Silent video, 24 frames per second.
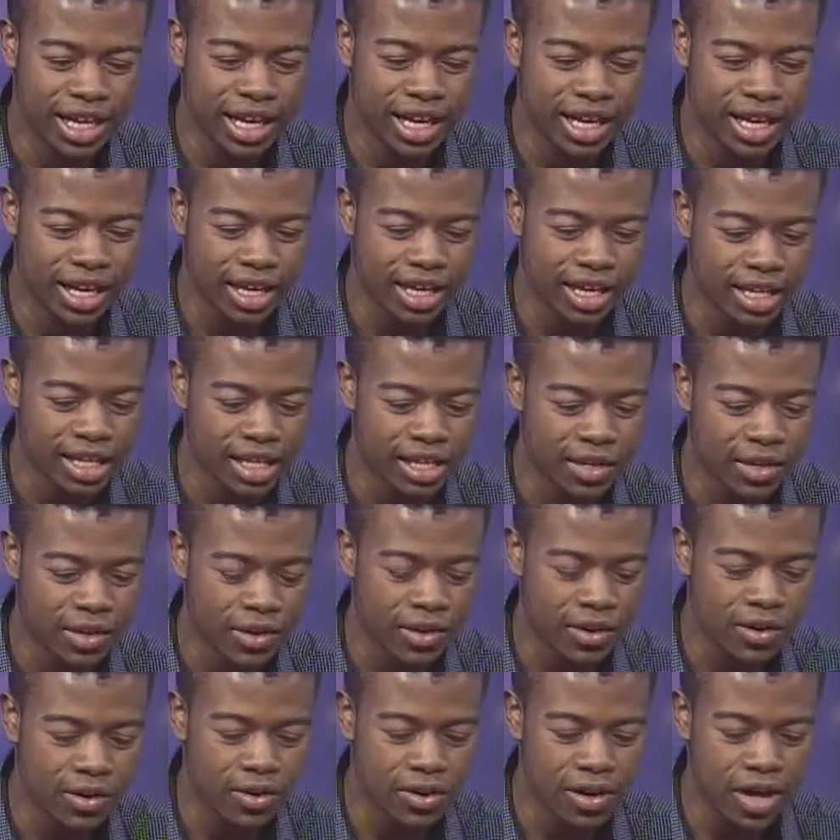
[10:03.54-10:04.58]
like, you
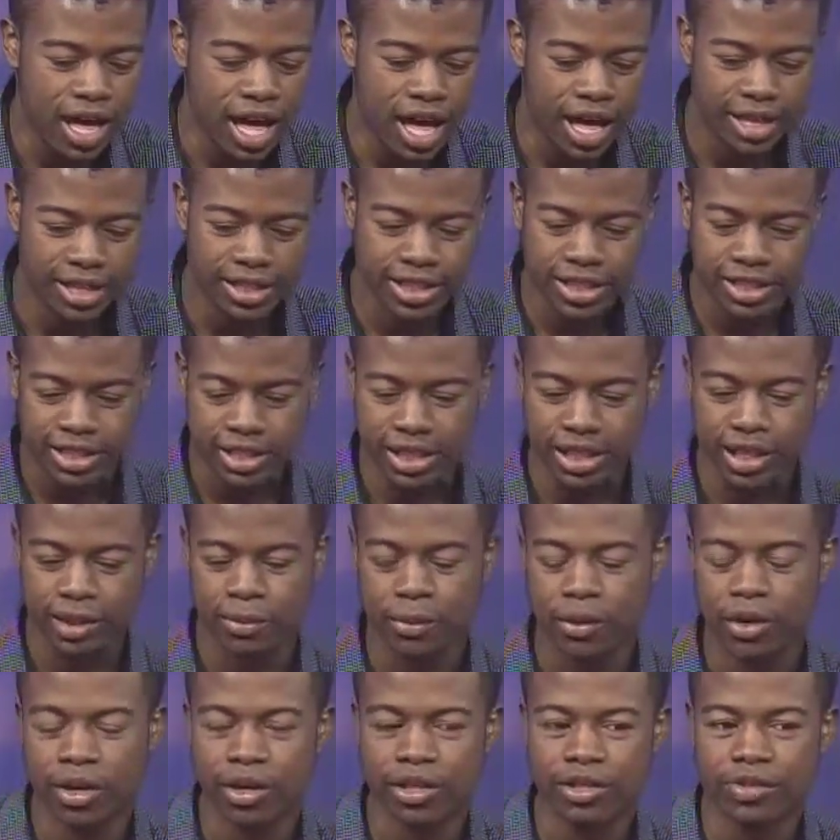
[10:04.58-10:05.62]
know, I said to
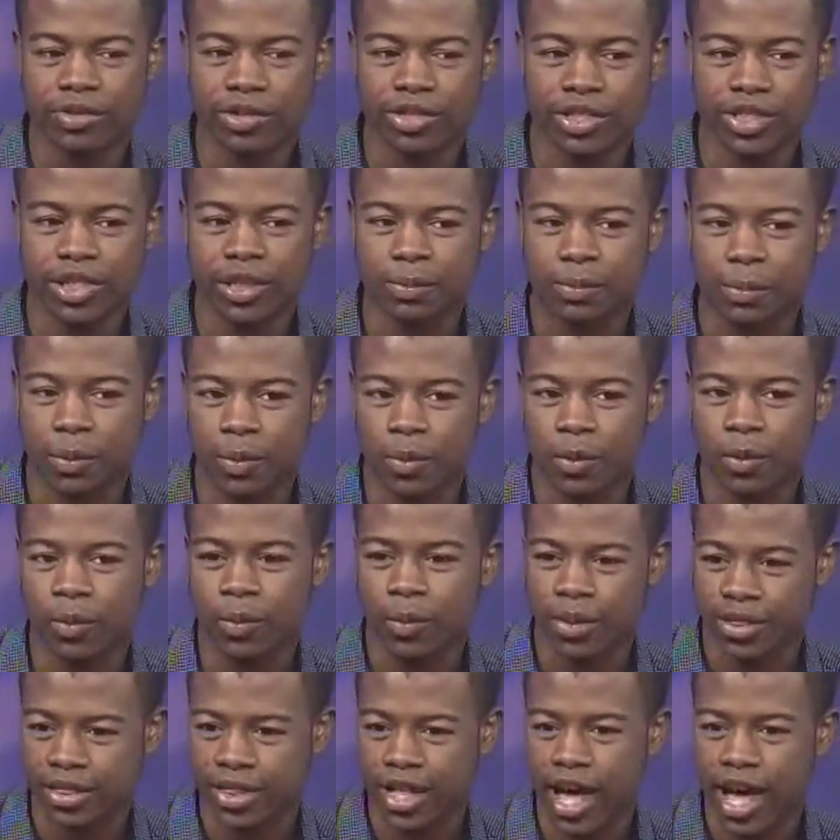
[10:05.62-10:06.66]
him, well, you just
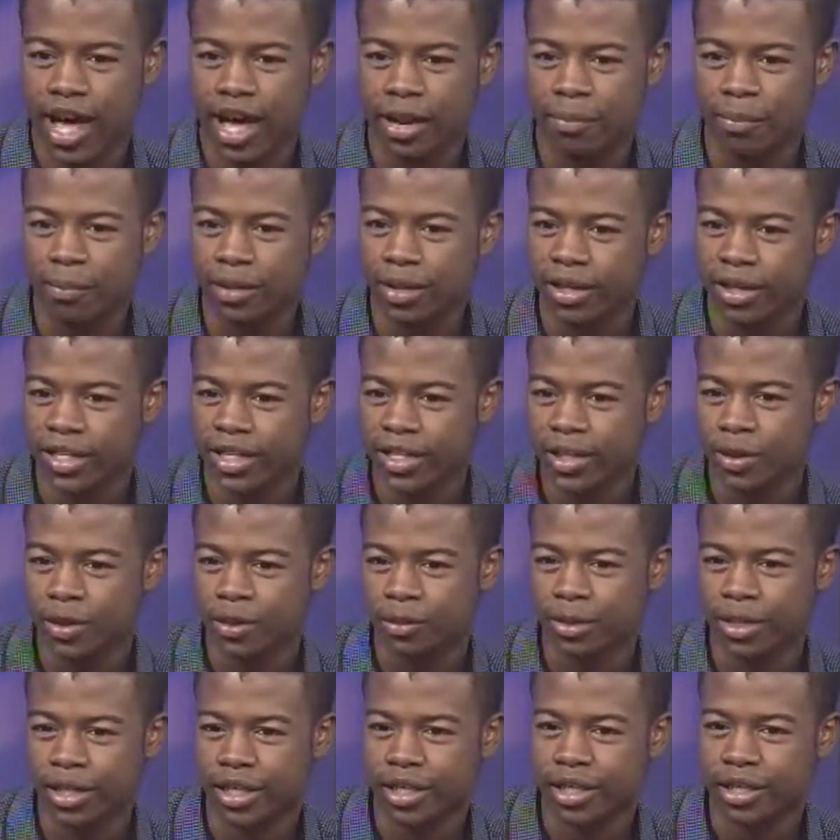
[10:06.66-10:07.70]
spoke with that
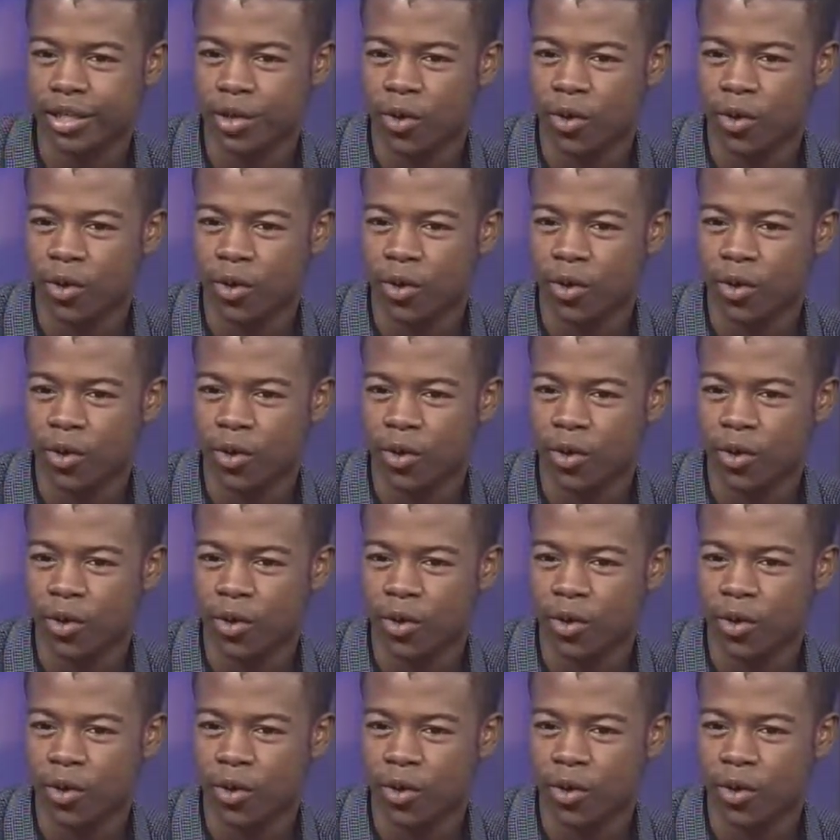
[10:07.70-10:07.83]
policewoman,